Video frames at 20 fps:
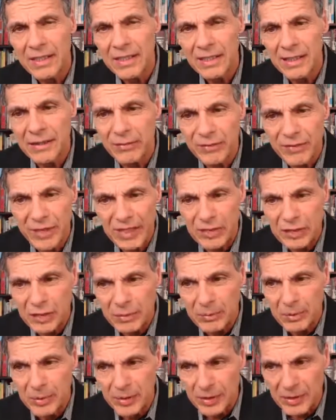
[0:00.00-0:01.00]
in veggie
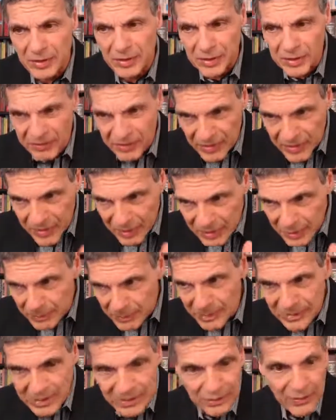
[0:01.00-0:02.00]
burgers if they're not
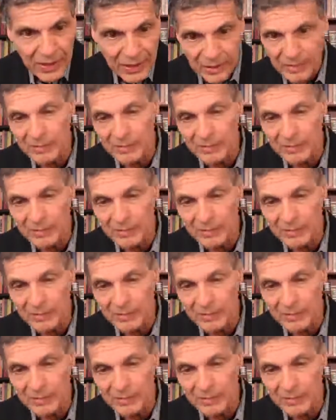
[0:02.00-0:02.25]
specified